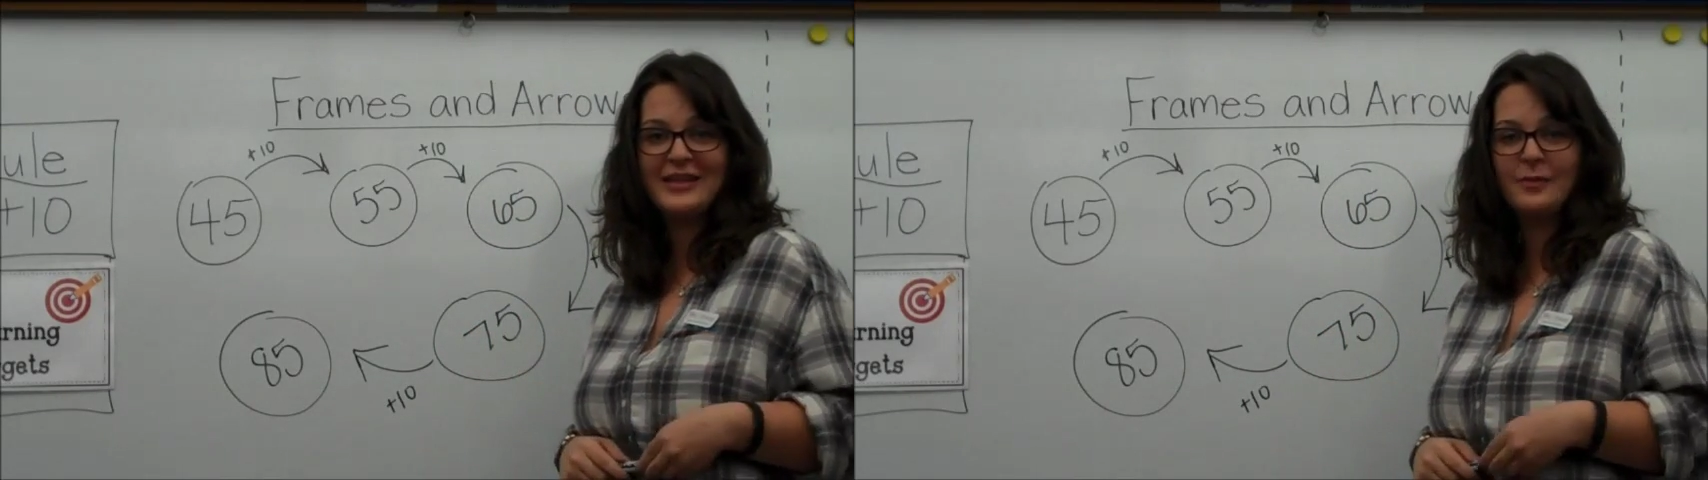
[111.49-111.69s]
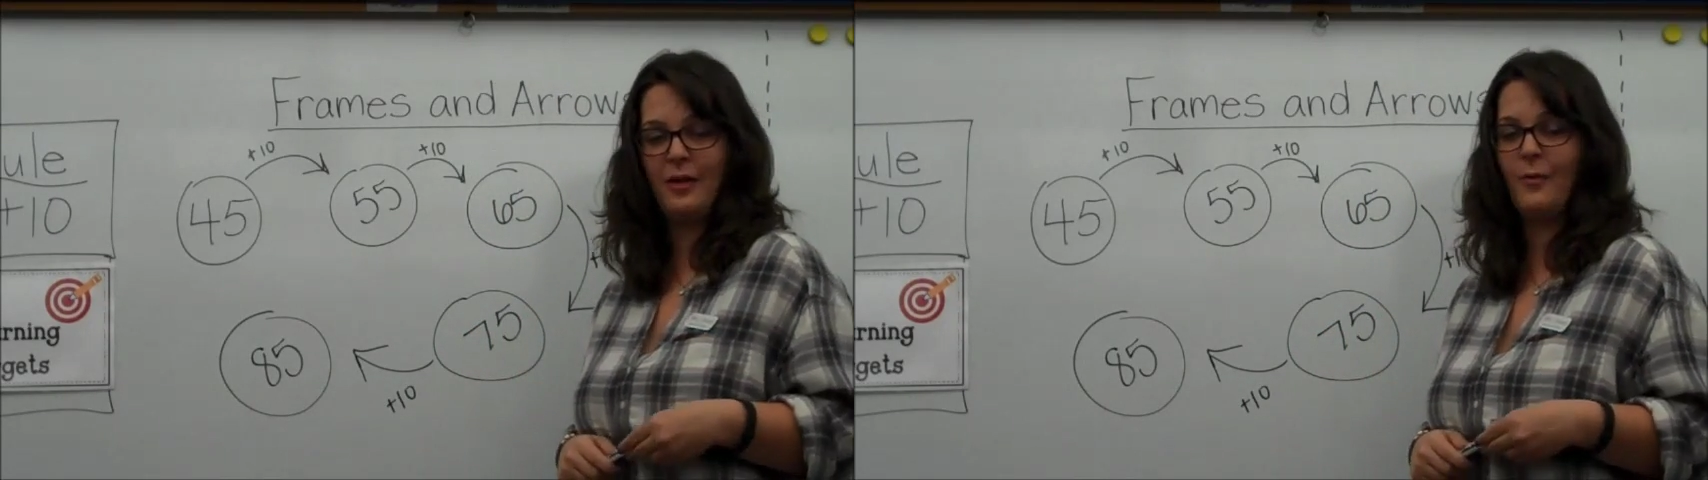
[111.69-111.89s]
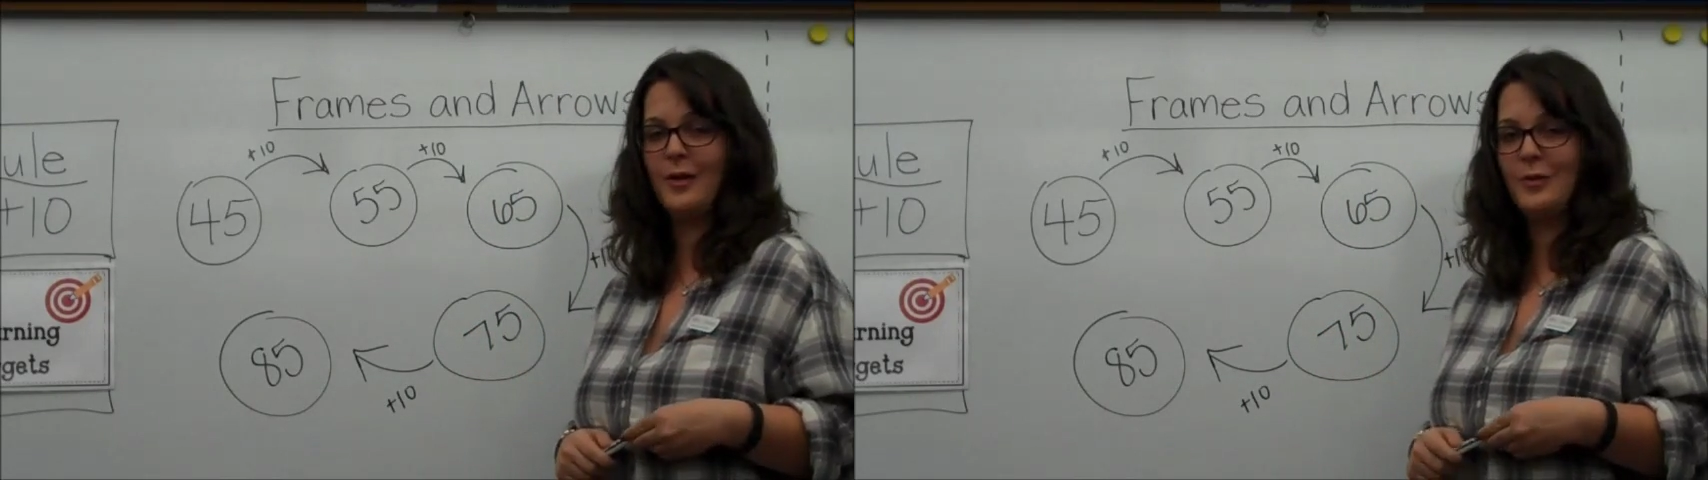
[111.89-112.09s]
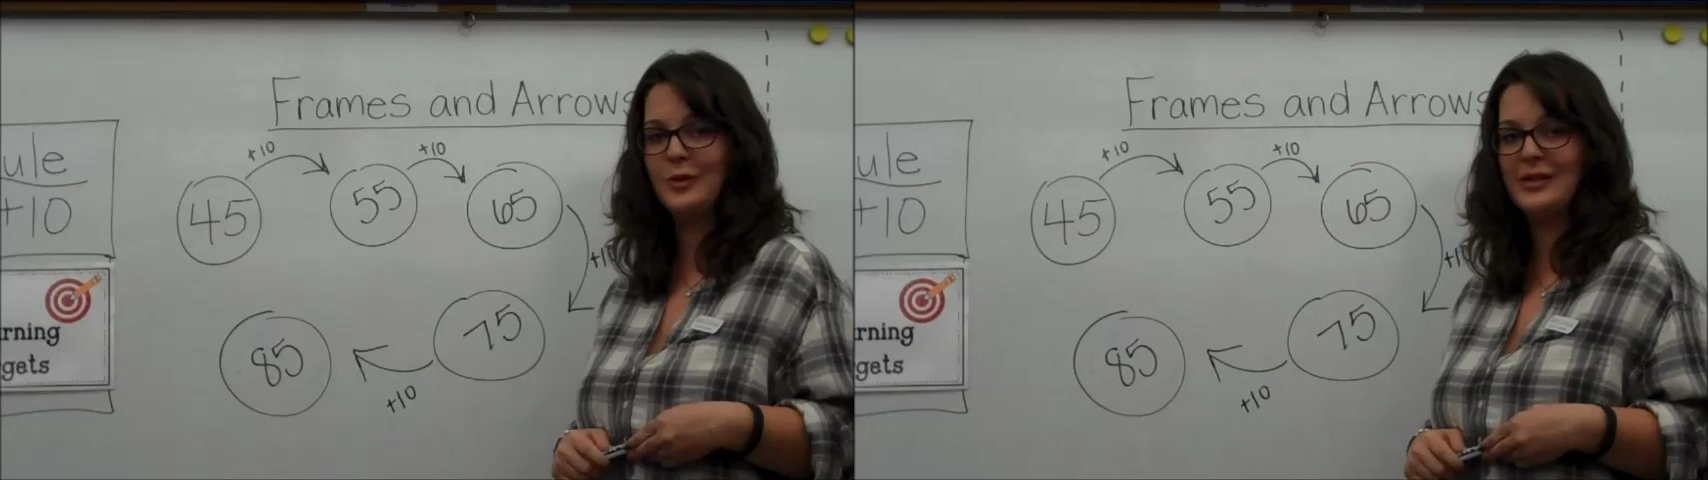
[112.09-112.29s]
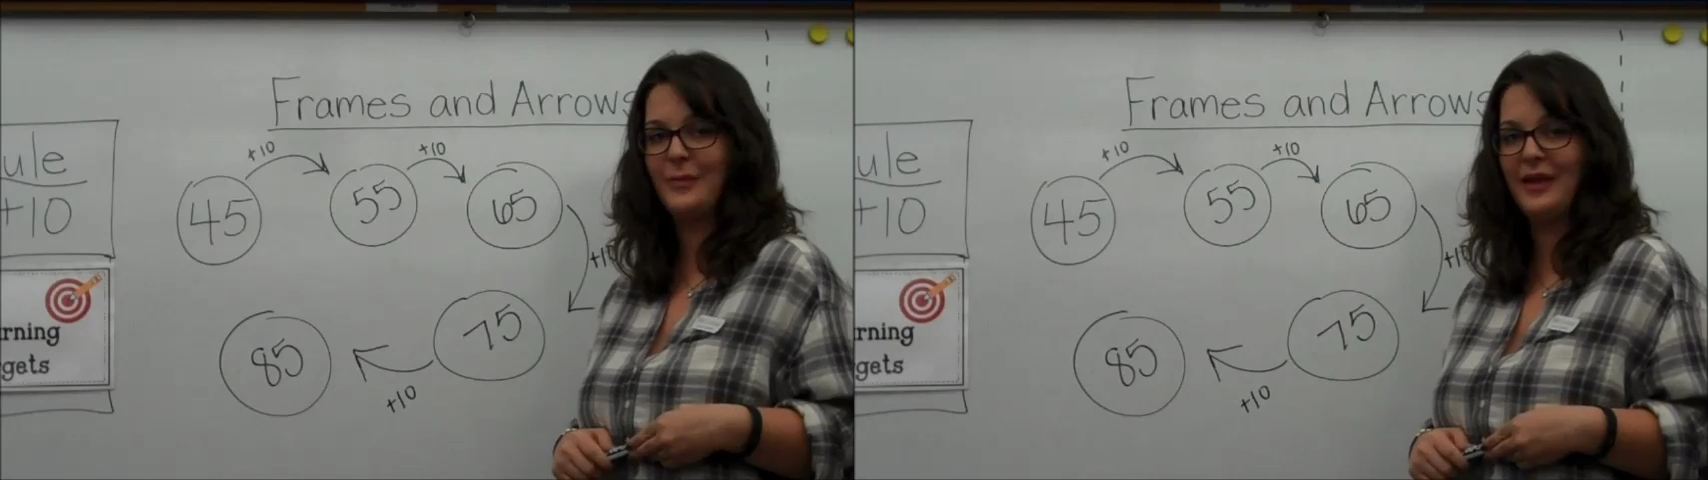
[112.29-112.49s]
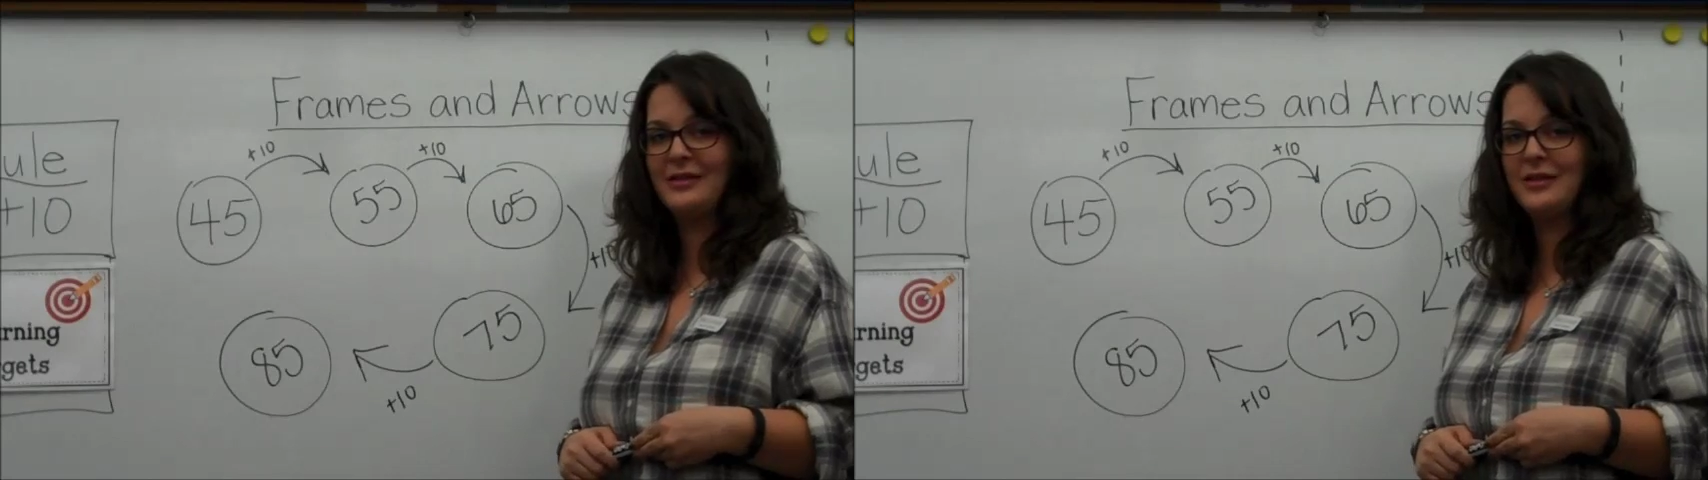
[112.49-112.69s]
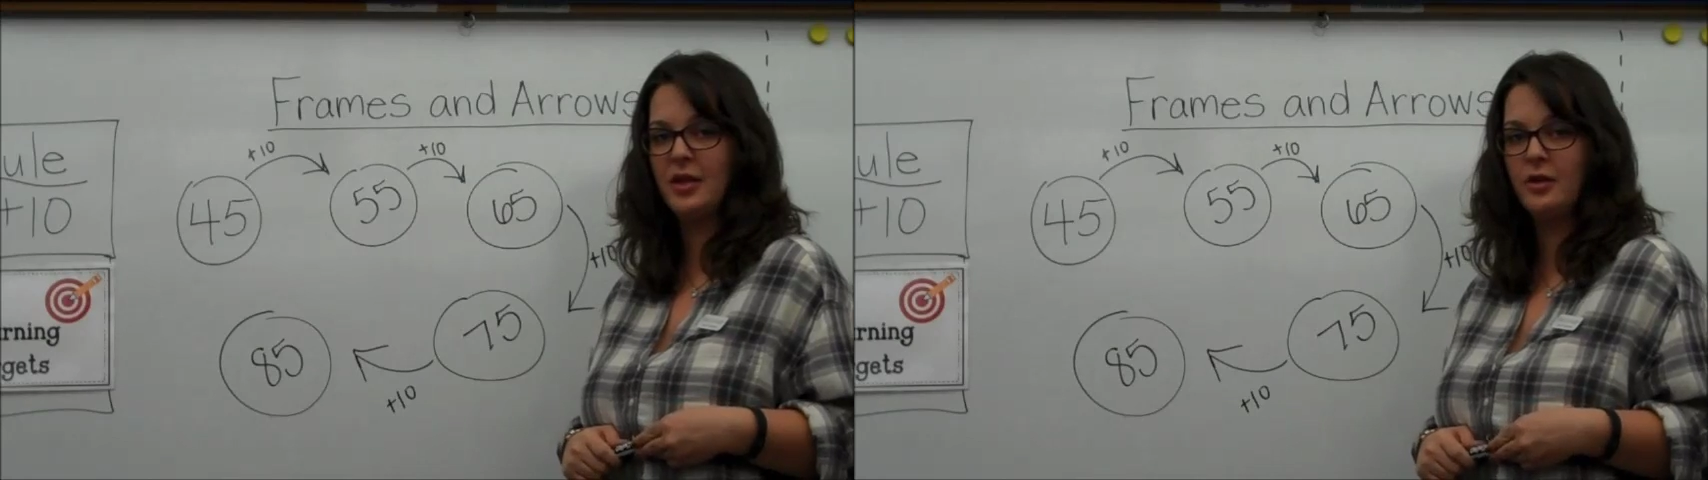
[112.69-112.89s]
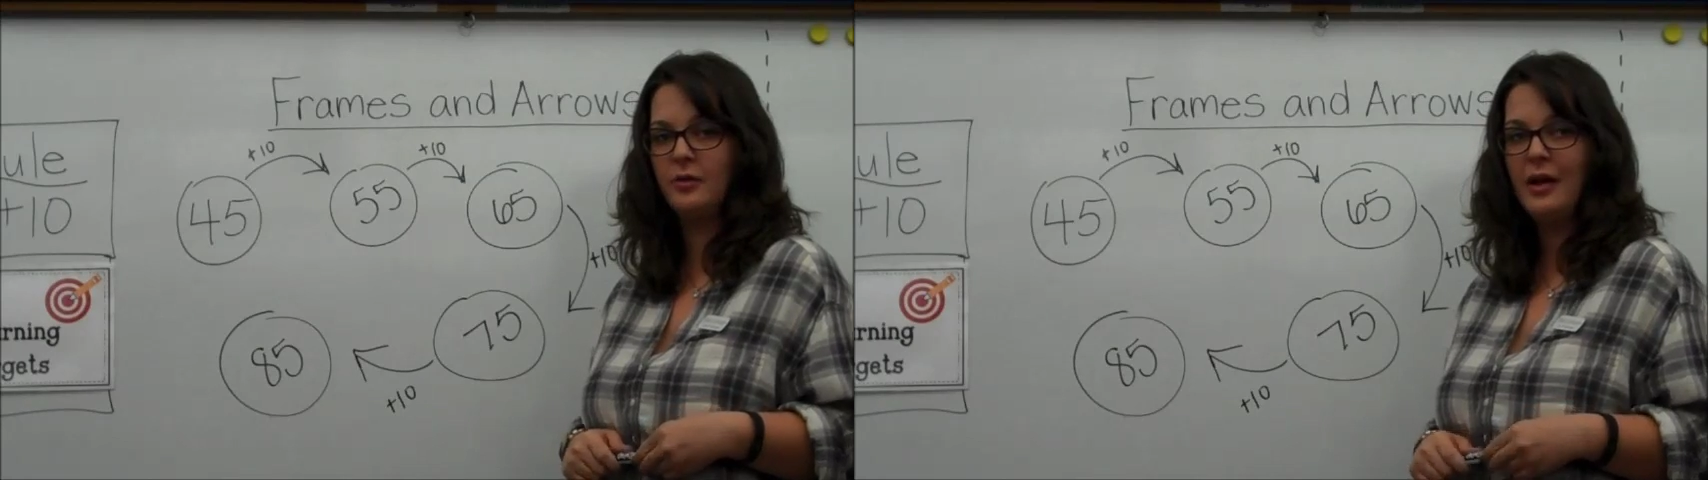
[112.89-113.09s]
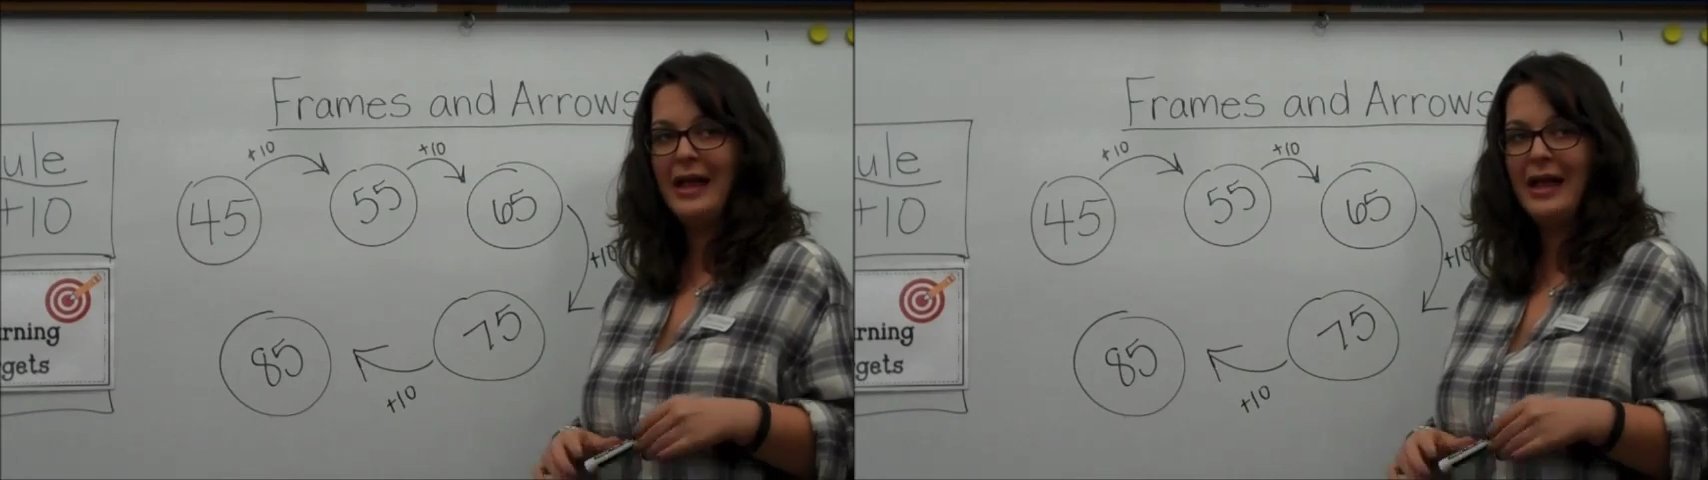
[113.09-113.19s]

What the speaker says: to be the one who explains to you